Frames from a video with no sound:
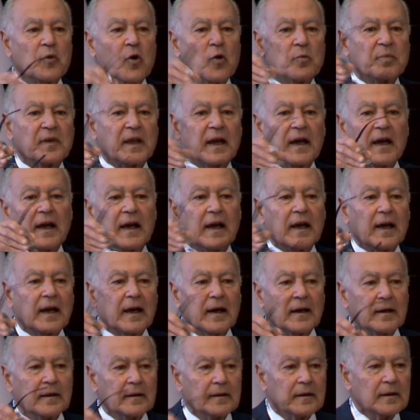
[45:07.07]
the
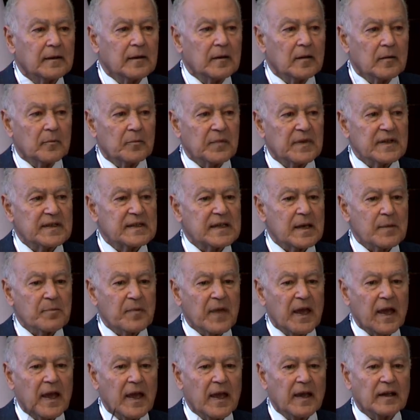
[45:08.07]
influx of
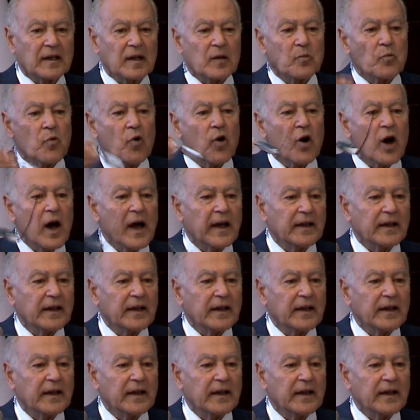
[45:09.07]
refugees to Europe.